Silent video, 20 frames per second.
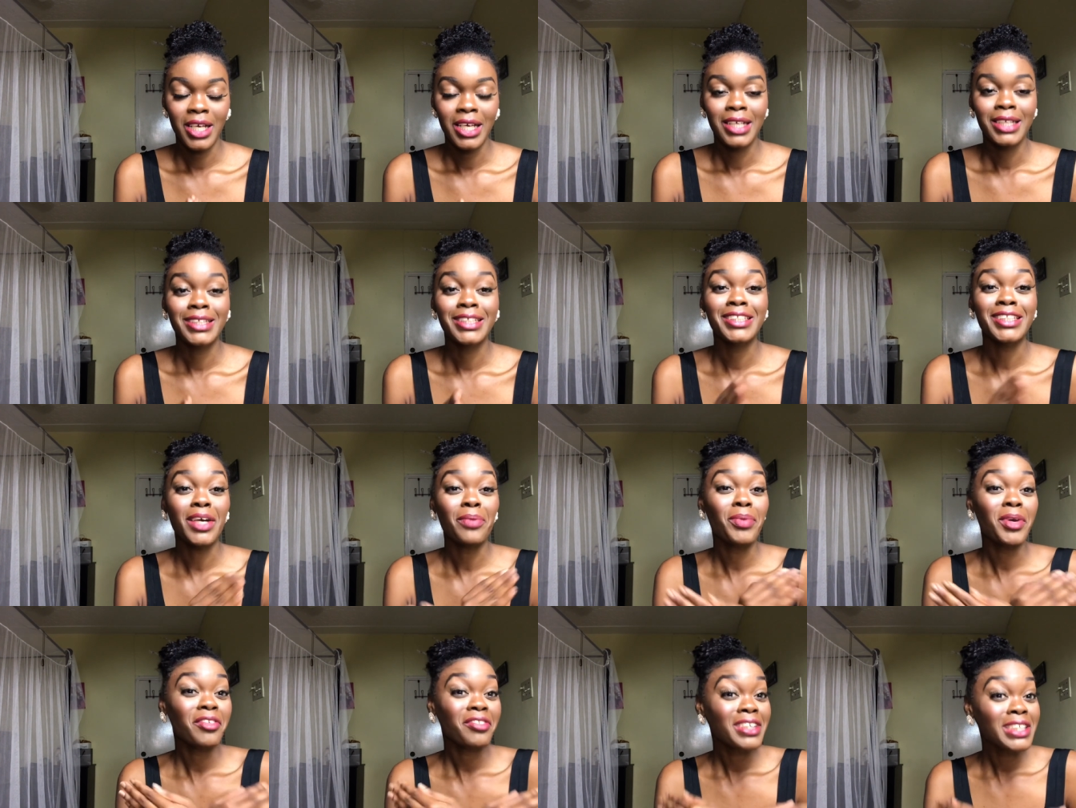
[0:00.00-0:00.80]
She's a
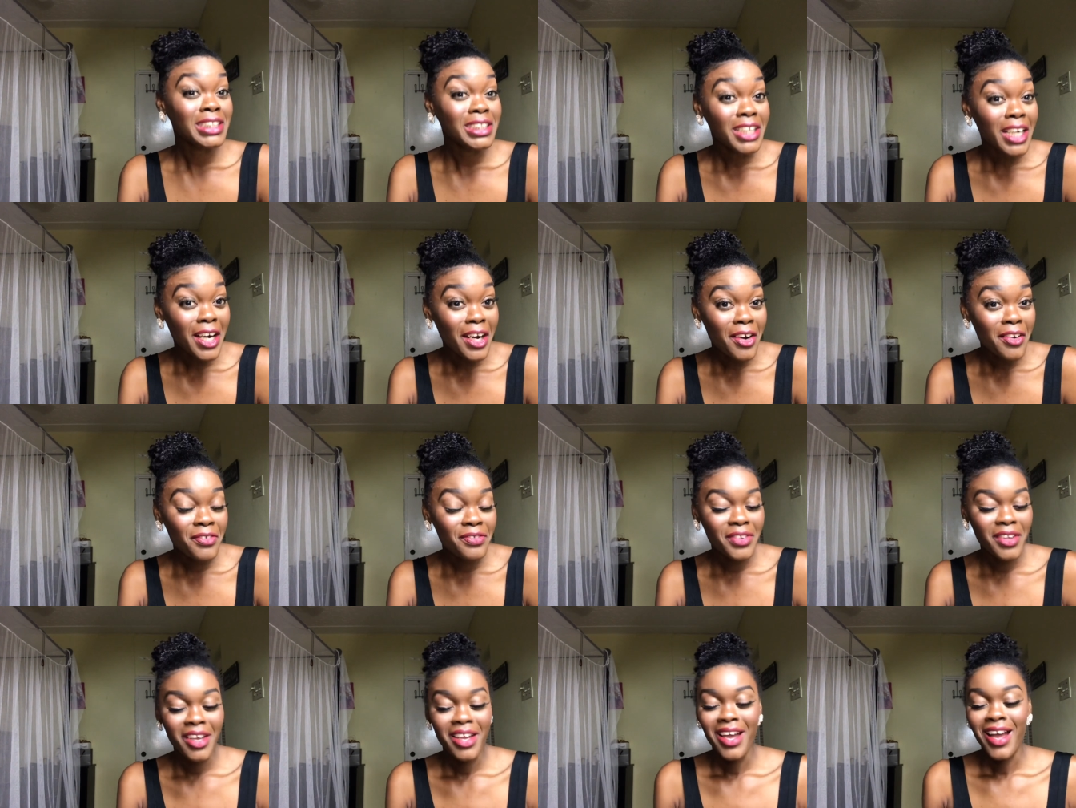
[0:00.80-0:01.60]
bit reserved,
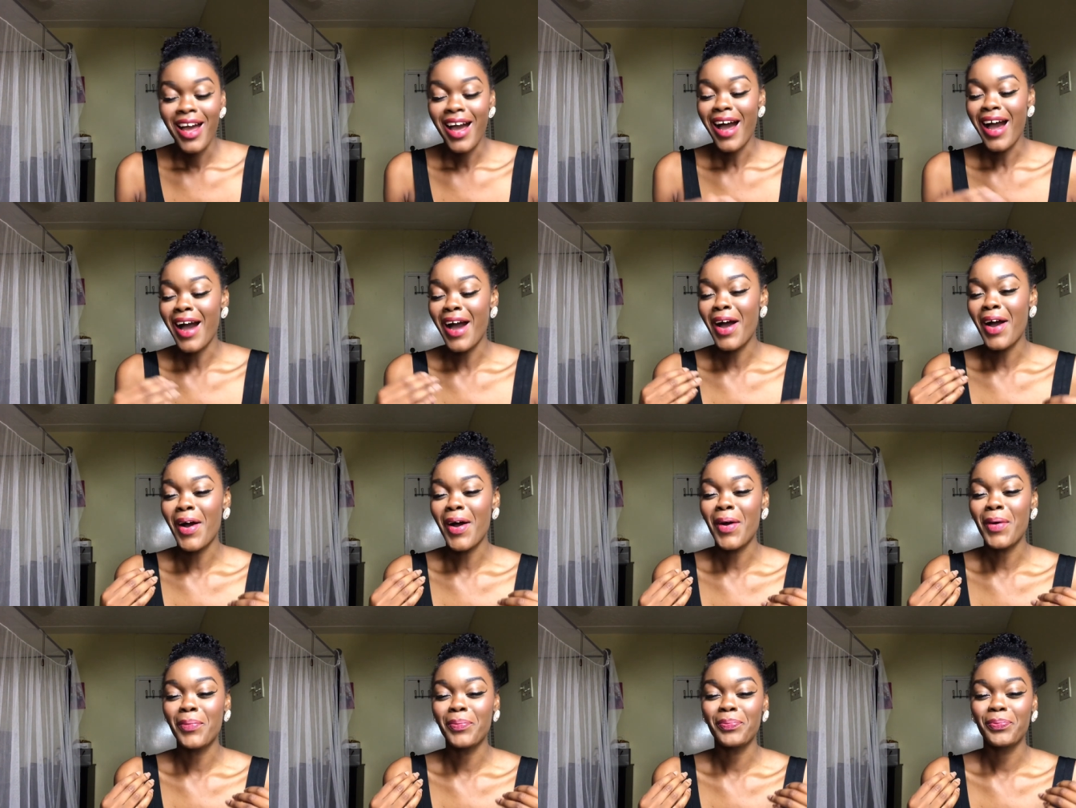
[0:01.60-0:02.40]

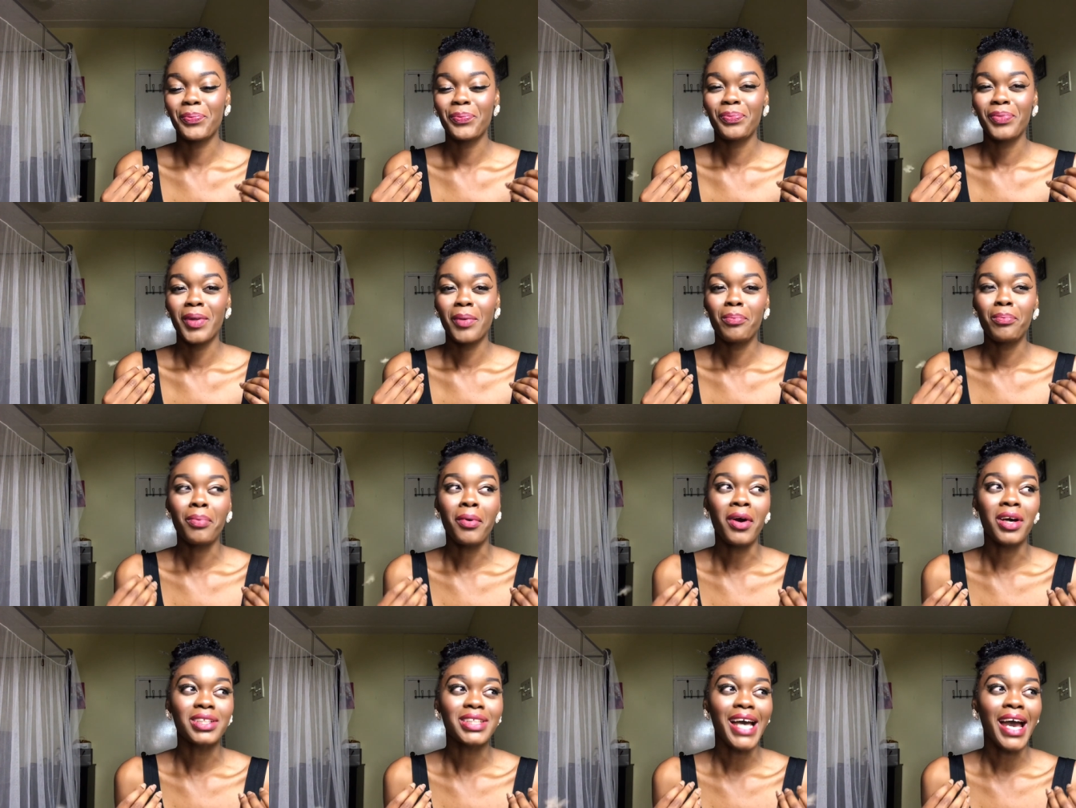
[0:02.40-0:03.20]
um,
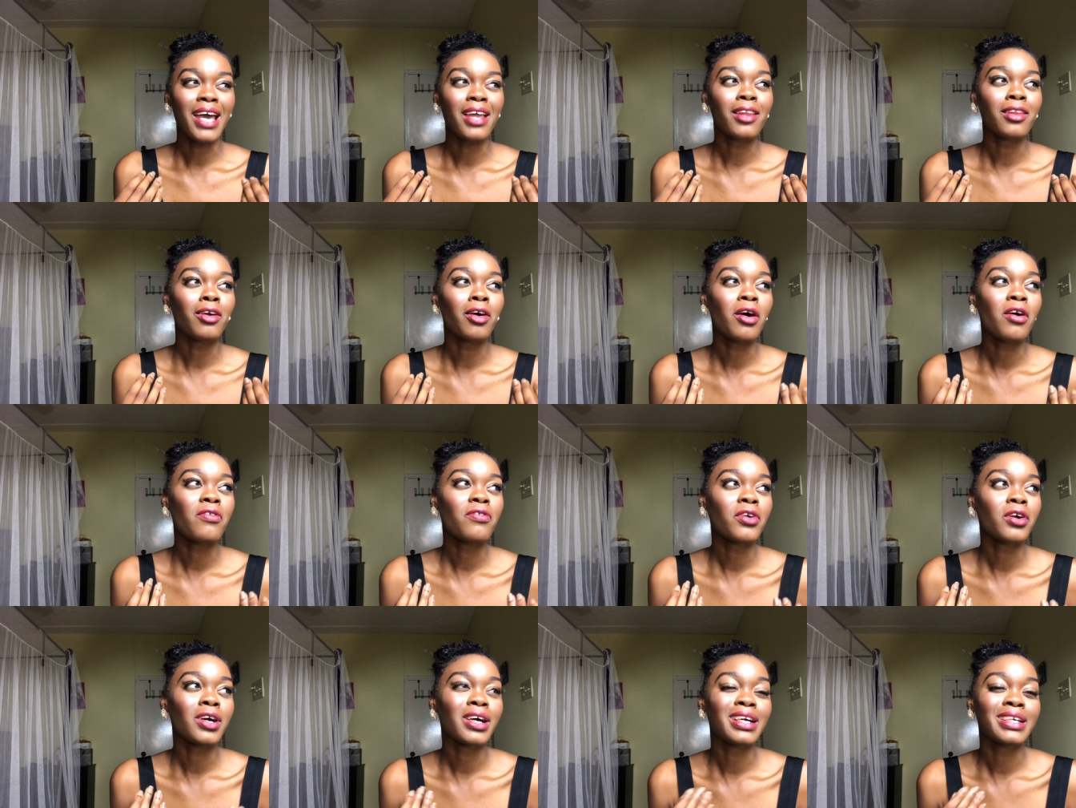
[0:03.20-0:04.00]
but I love
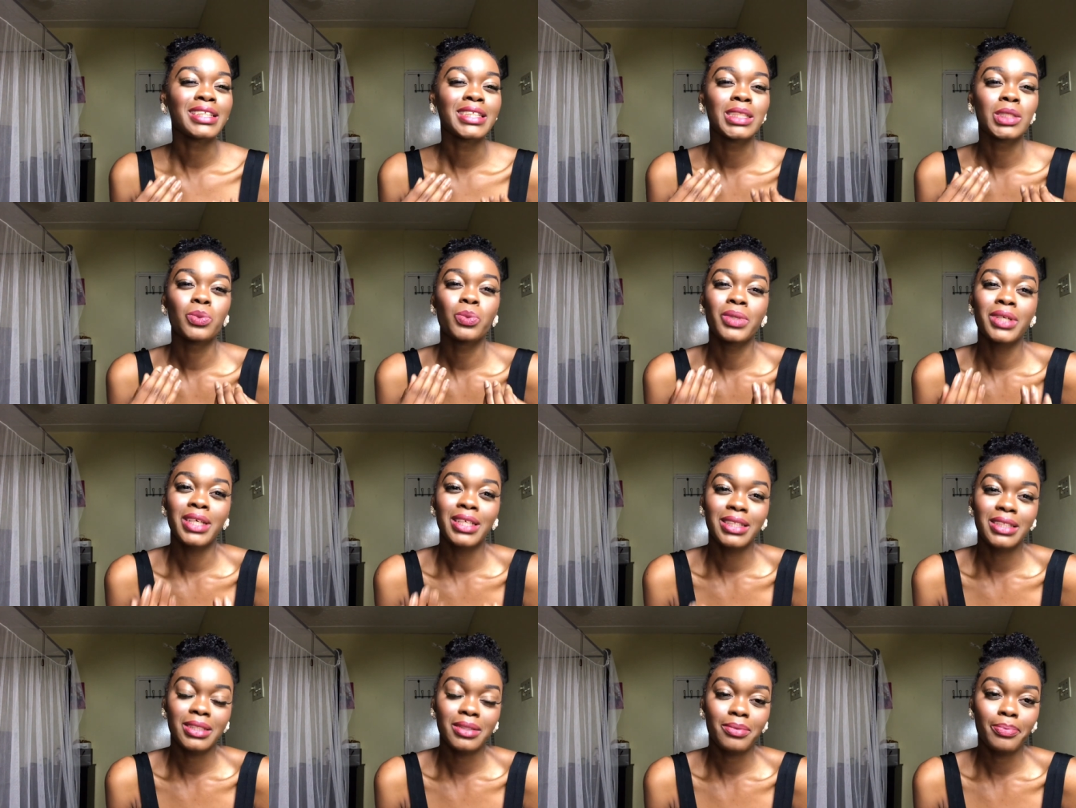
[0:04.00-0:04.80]
her sweet
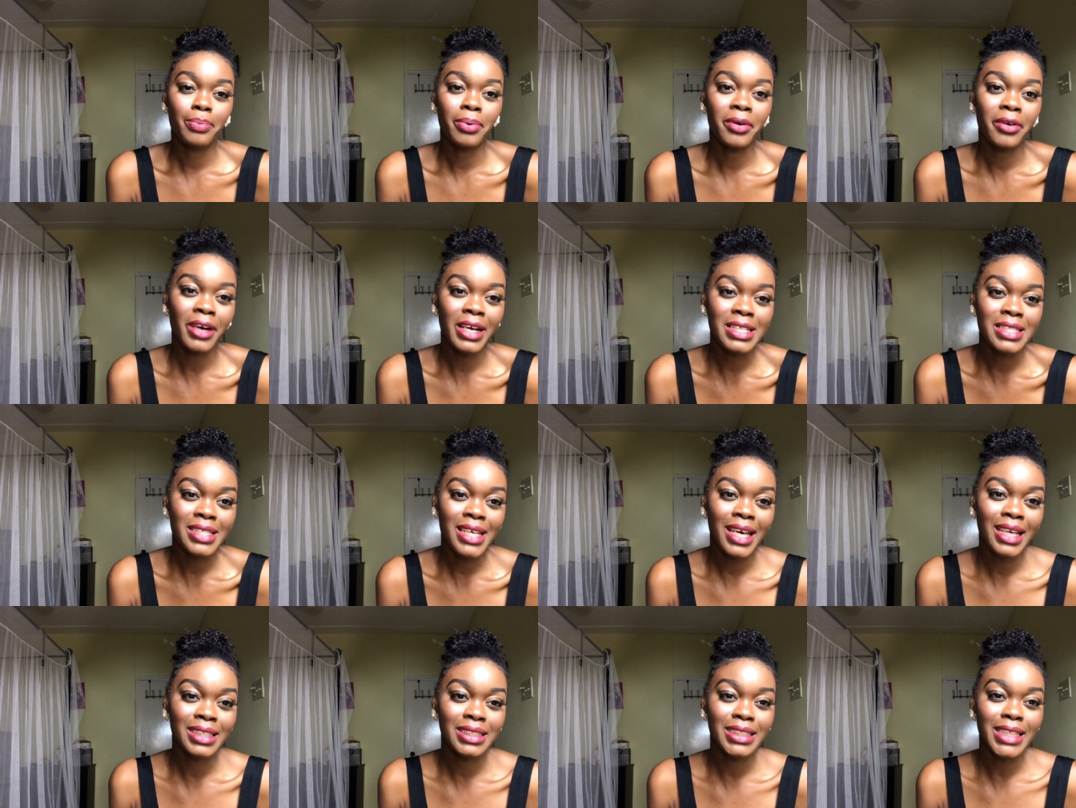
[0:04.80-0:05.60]

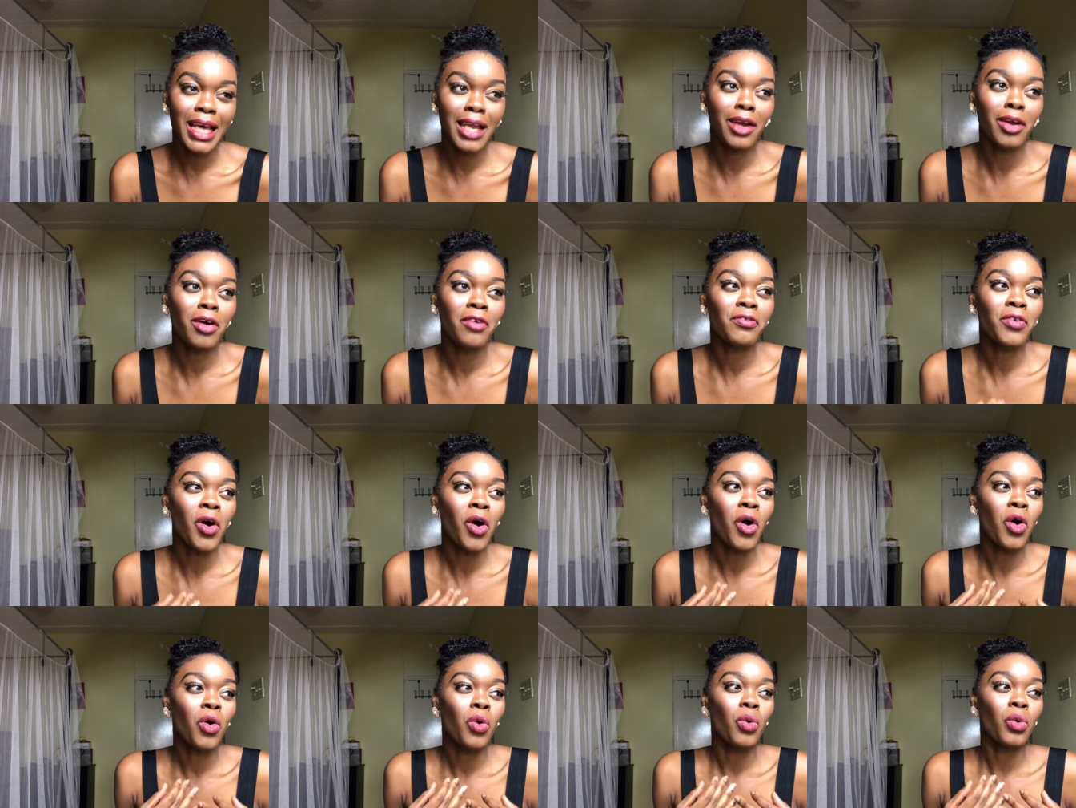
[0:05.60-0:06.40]
presence. I love
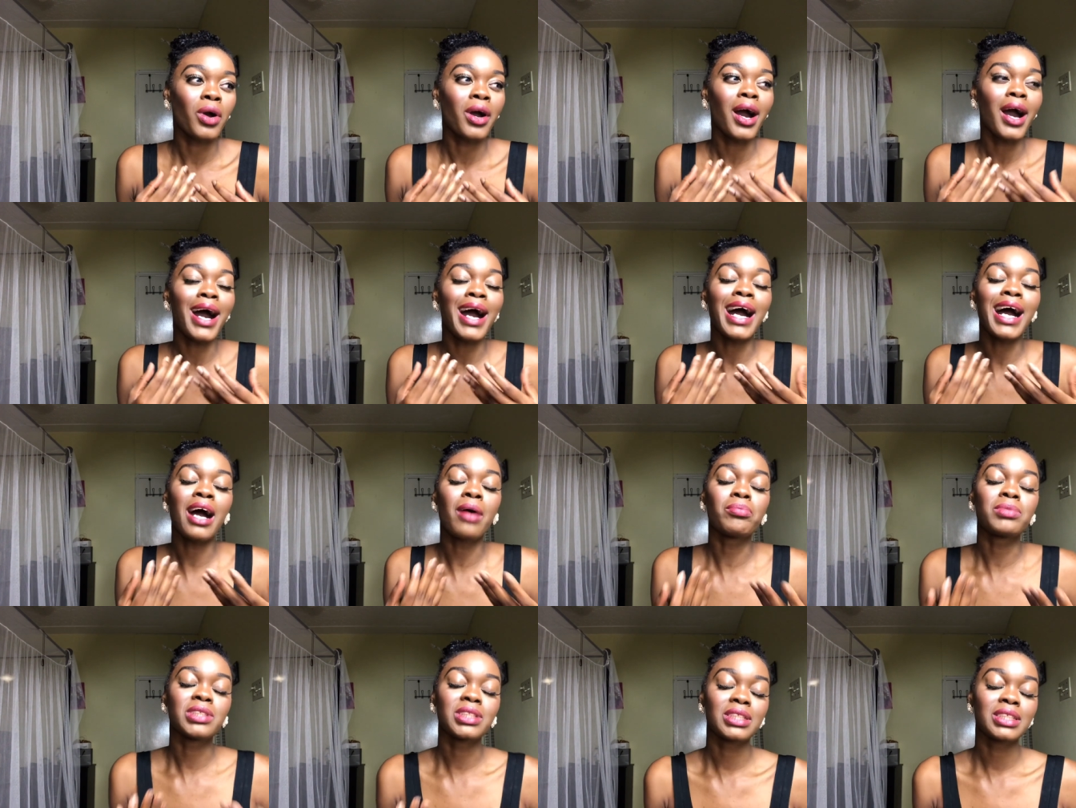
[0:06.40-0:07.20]
how calm
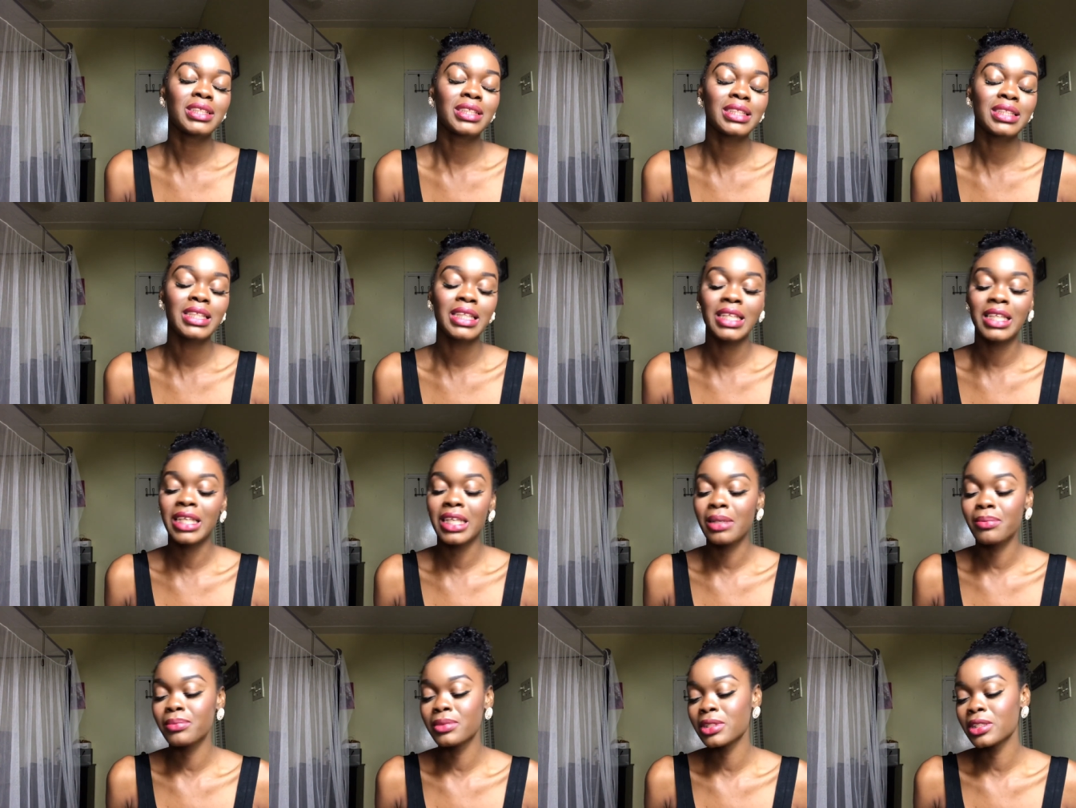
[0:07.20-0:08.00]
she
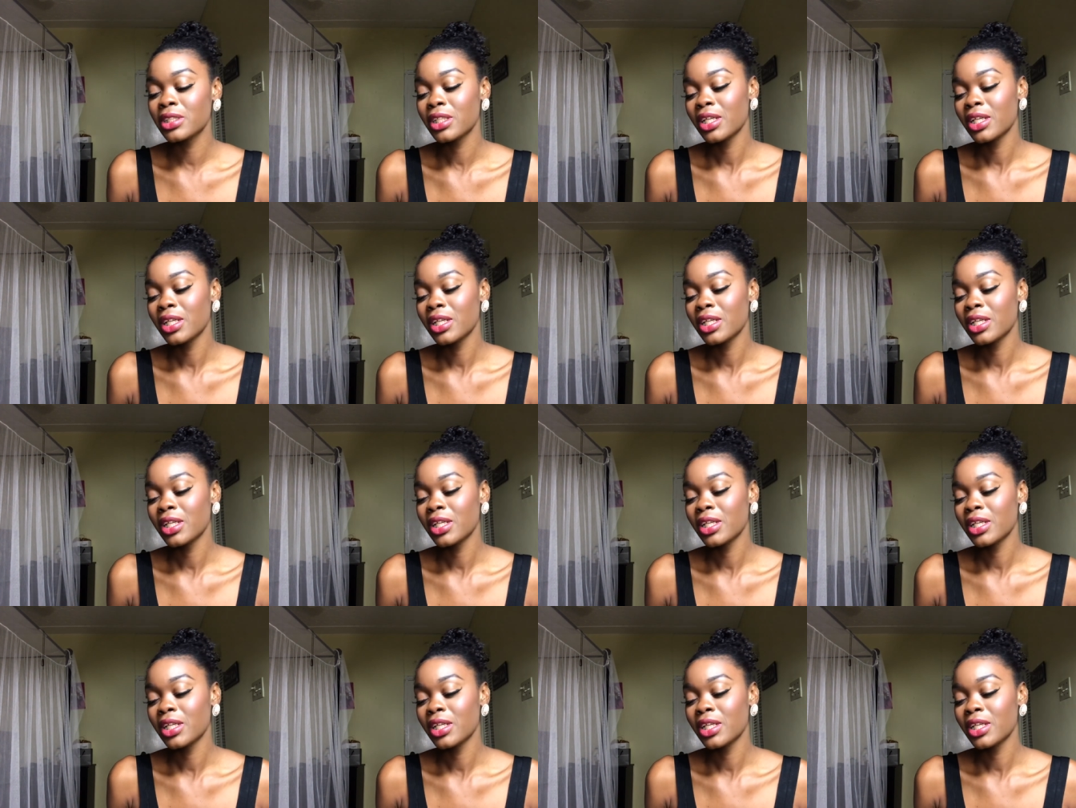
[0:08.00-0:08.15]
seems.